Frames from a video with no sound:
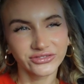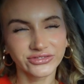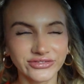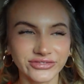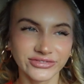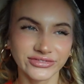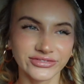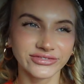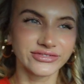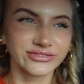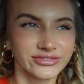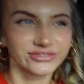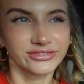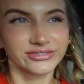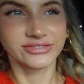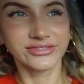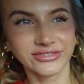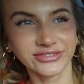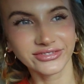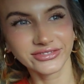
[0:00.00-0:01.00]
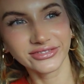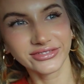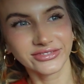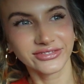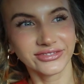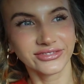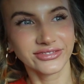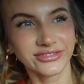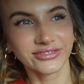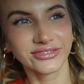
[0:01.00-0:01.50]
hands on your
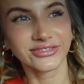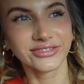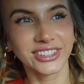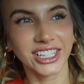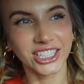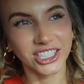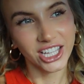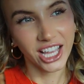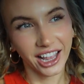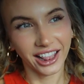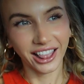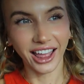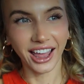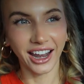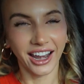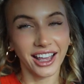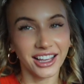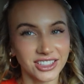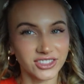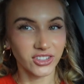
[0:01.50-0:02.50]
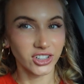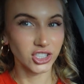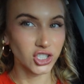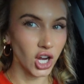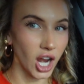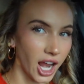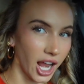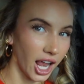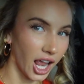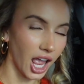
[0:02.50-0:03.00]
knees. Shake that ass for
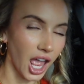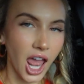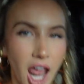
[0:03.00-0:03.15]
Drake,